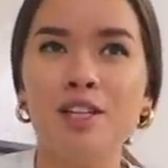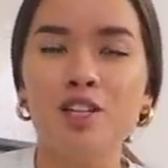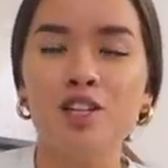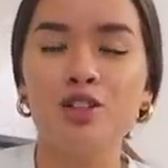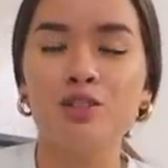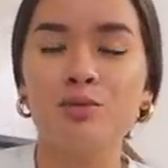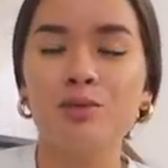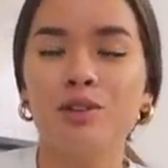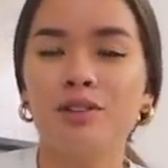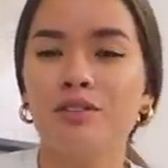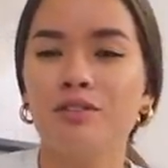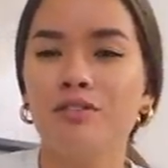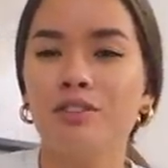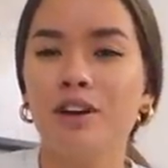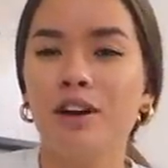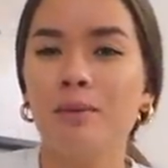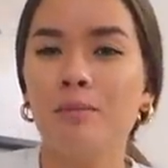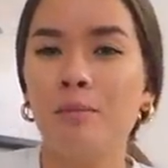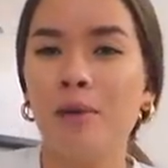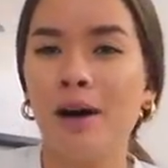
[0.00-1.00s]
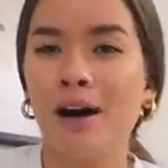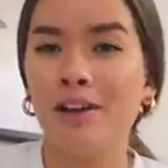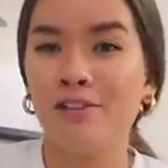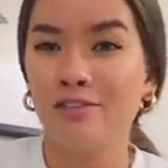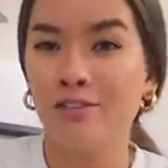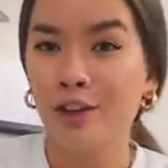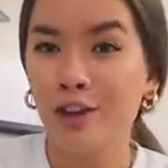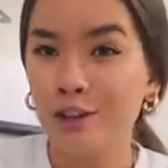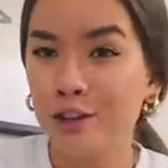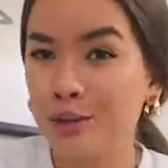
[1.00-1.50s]
She's one of my
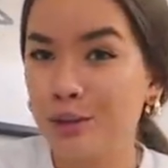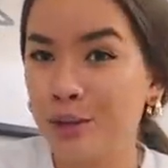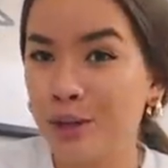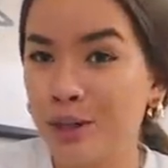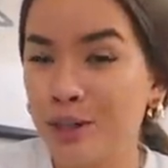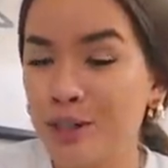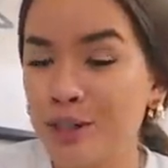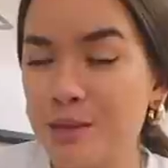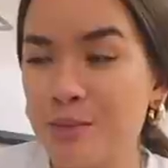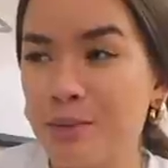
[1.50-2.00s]
followers,